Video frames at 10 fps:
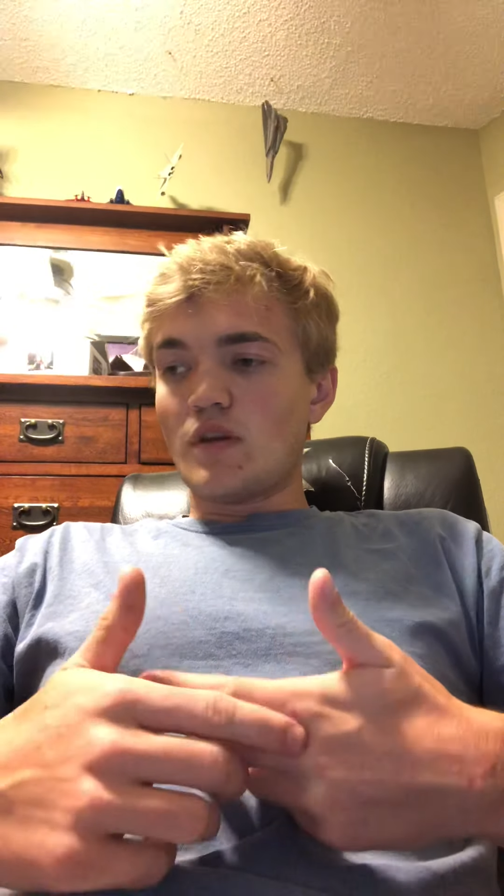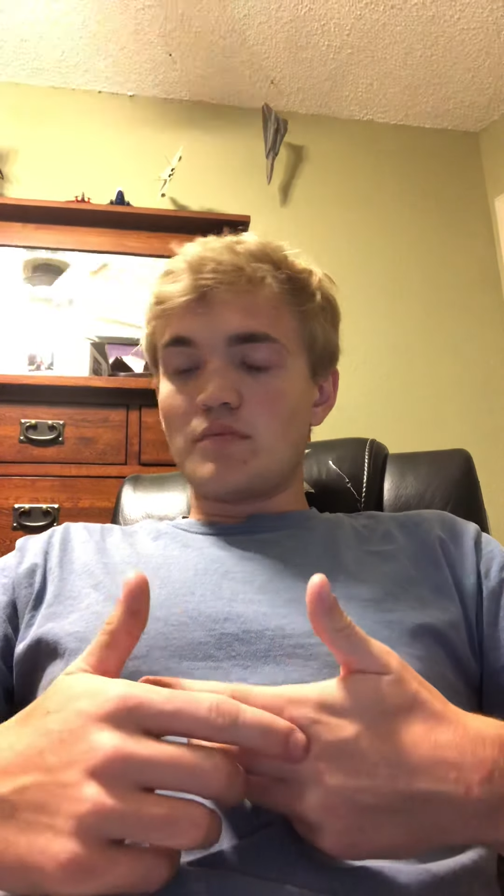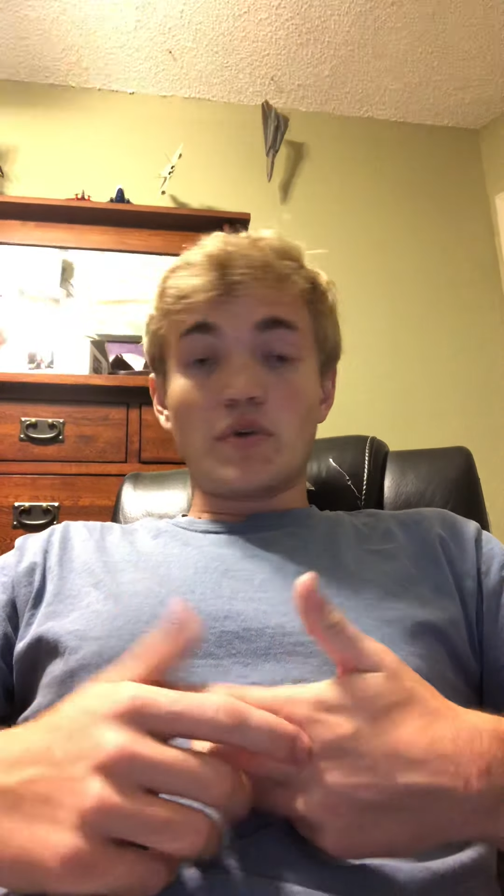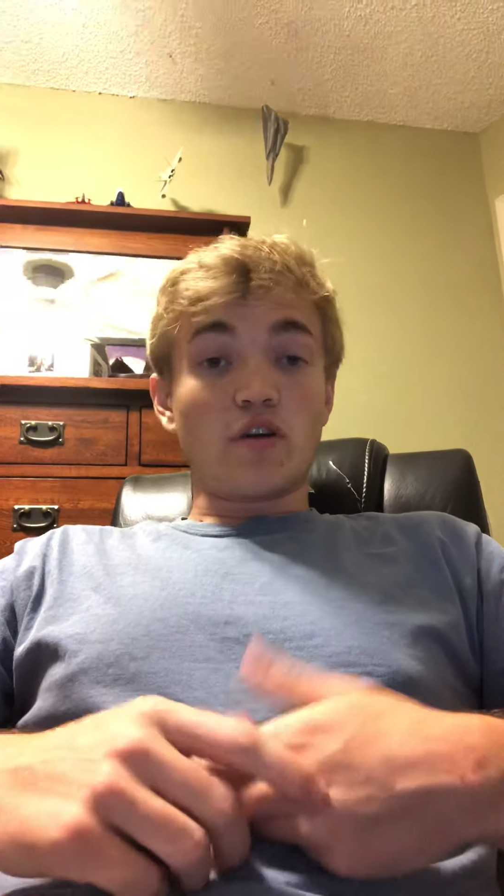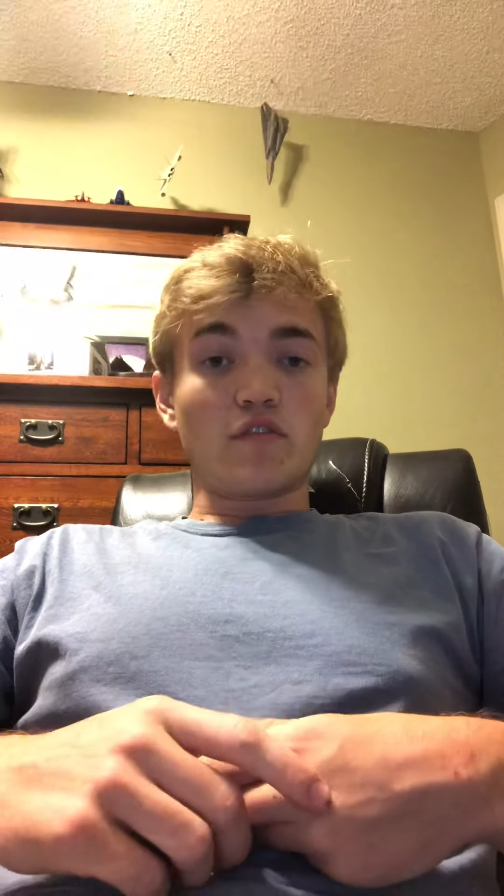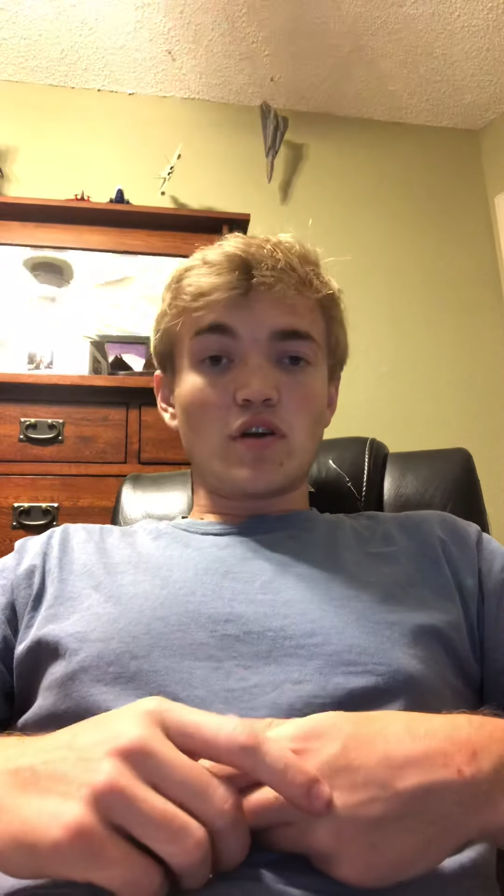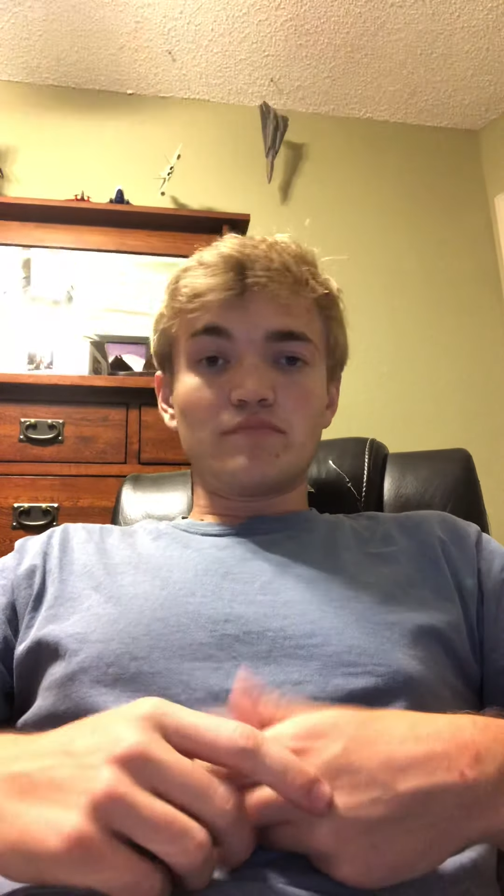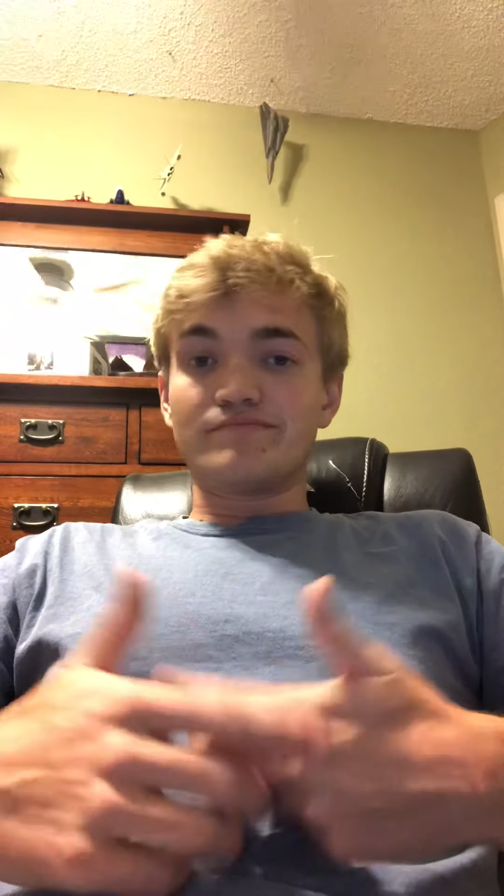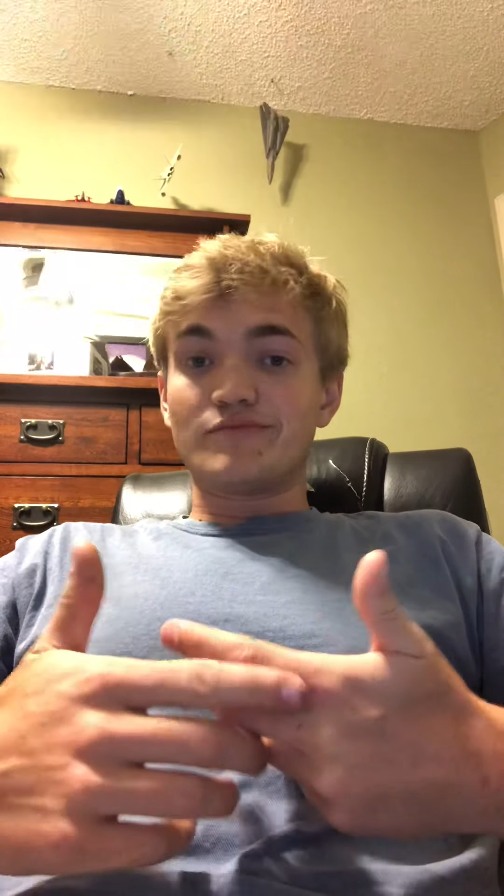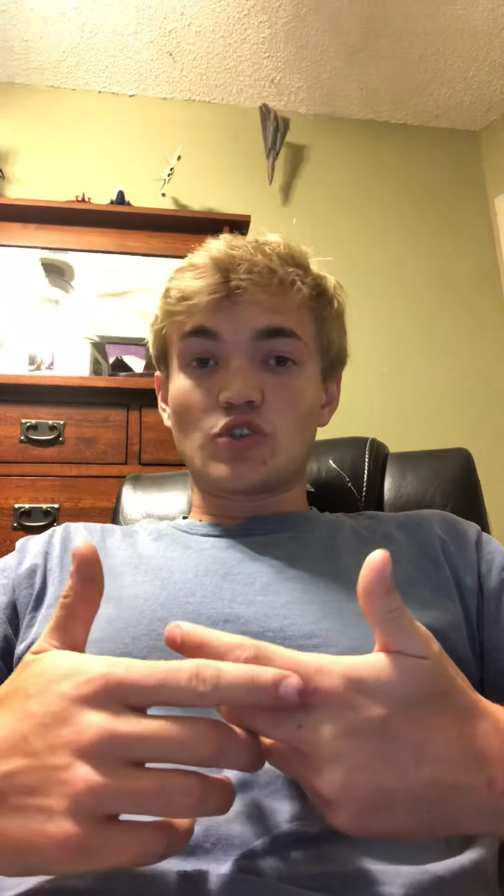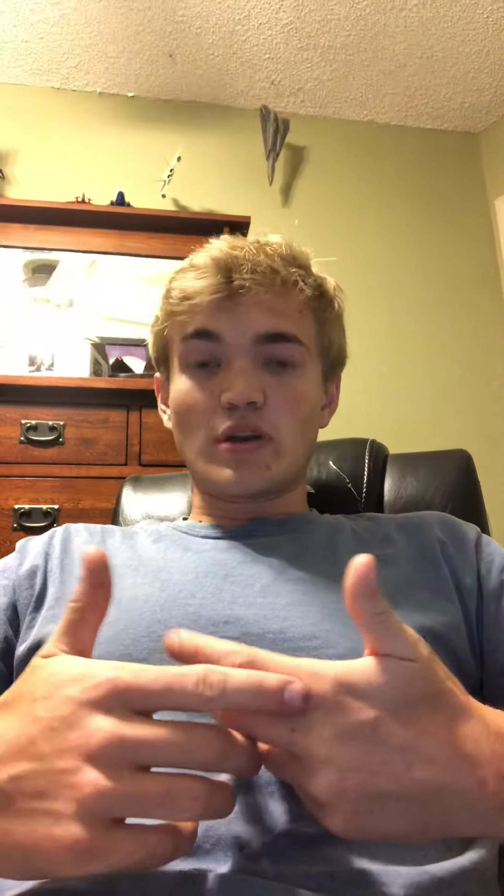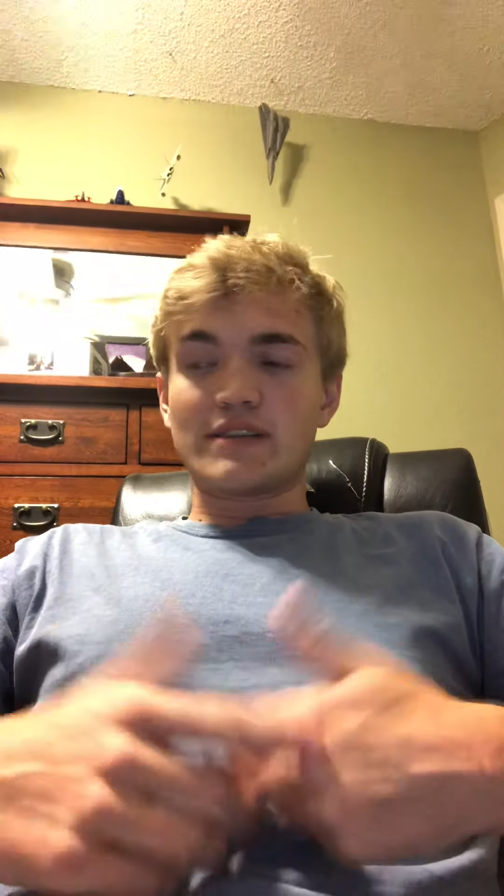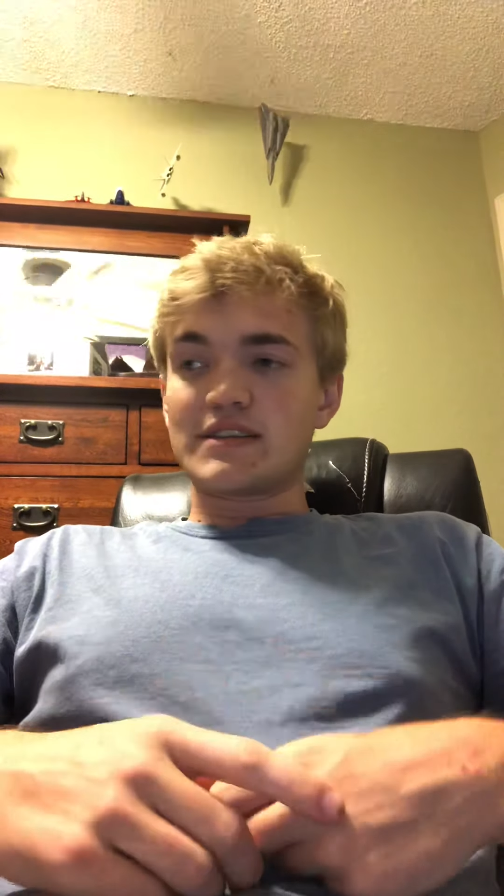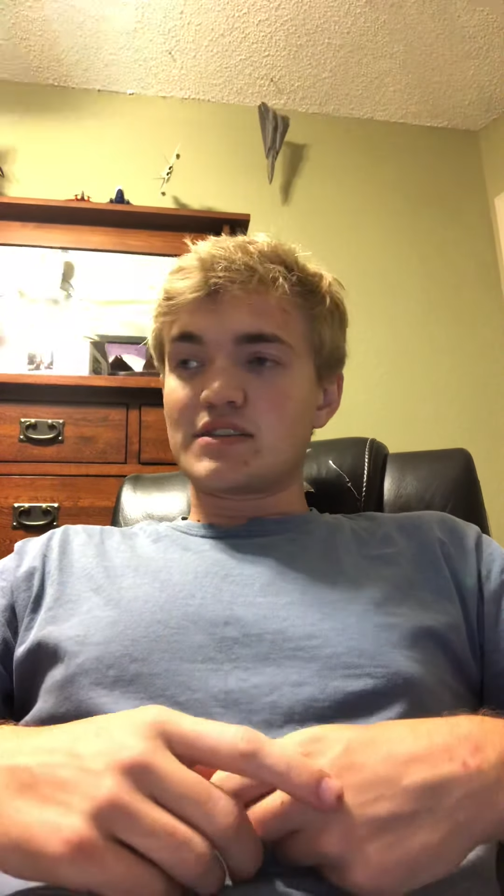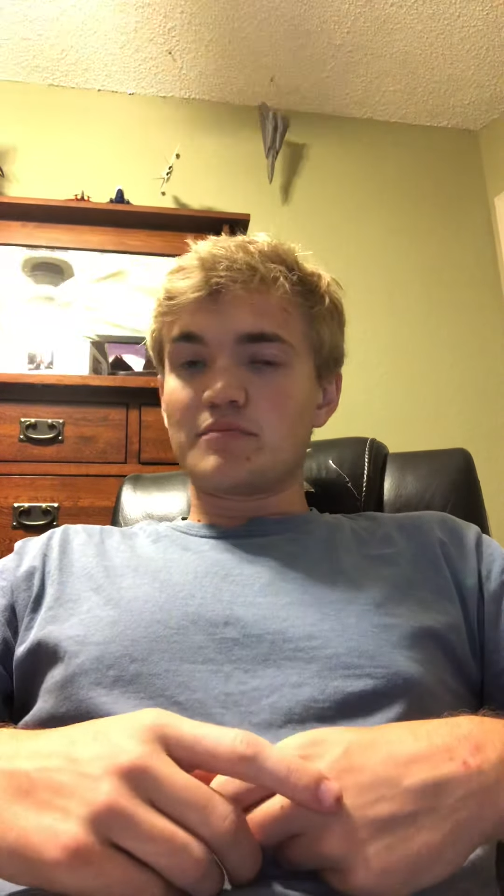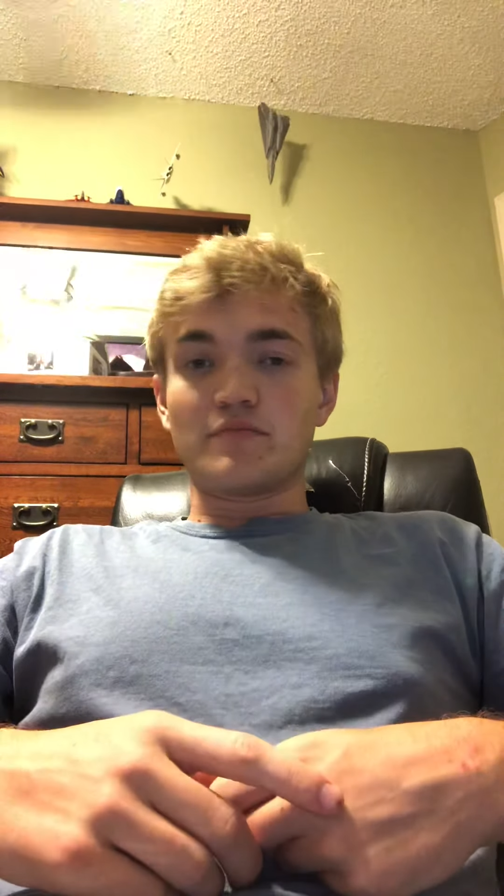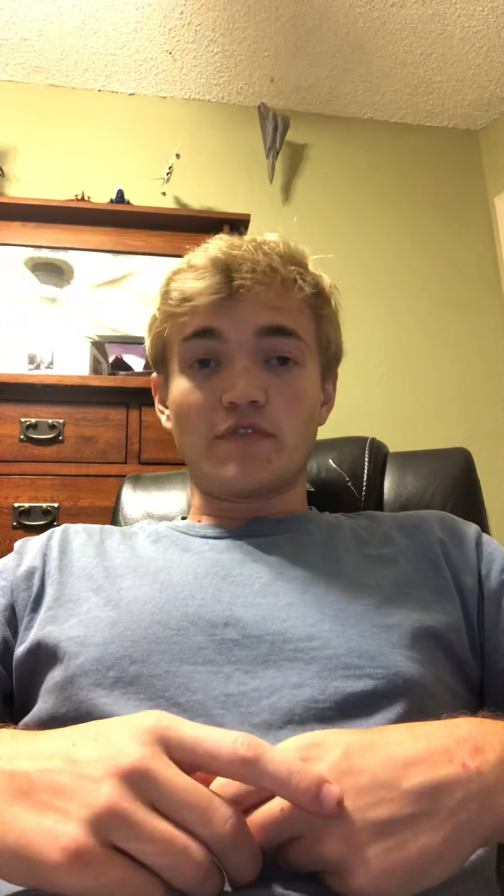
overall, it's a great system.